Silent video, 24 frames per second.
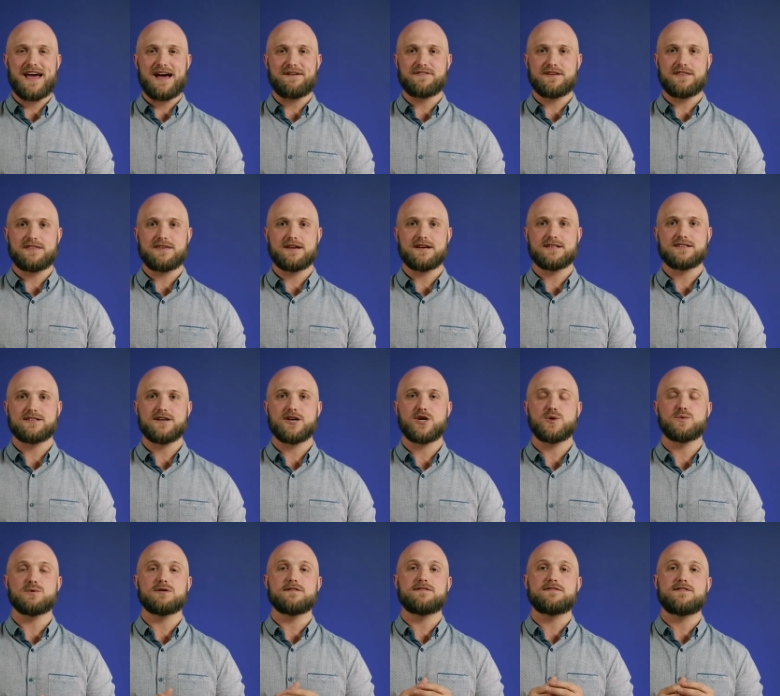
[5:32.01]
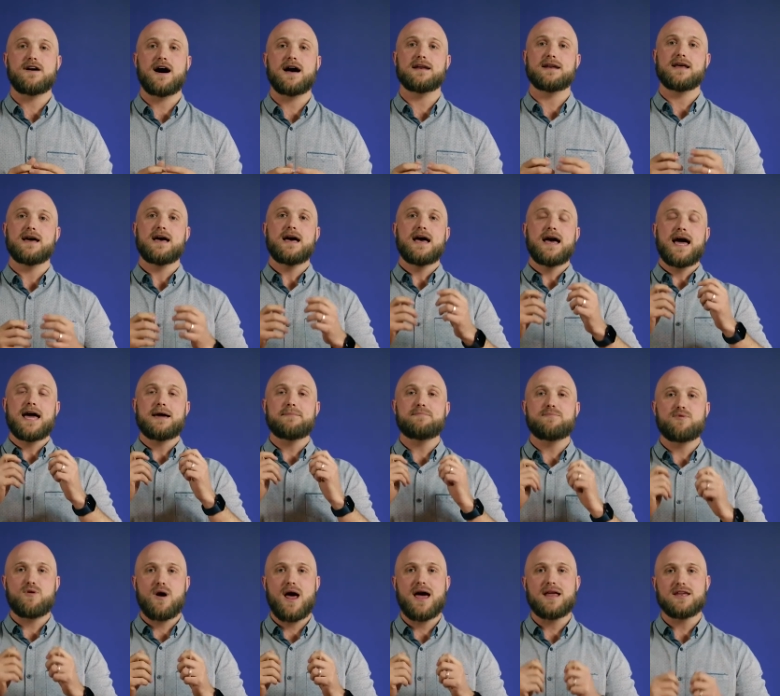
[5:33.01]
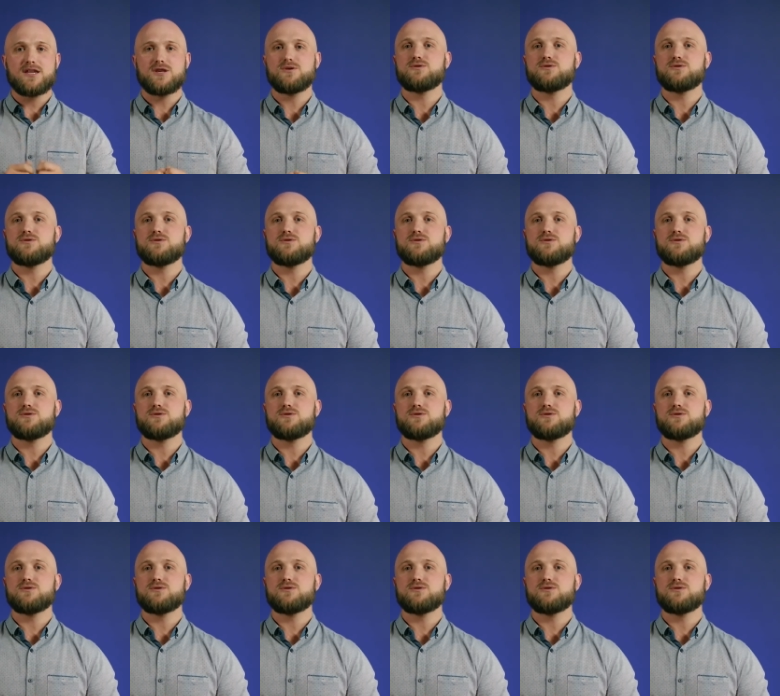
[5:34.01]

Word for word: amphitheater, you will find a brand new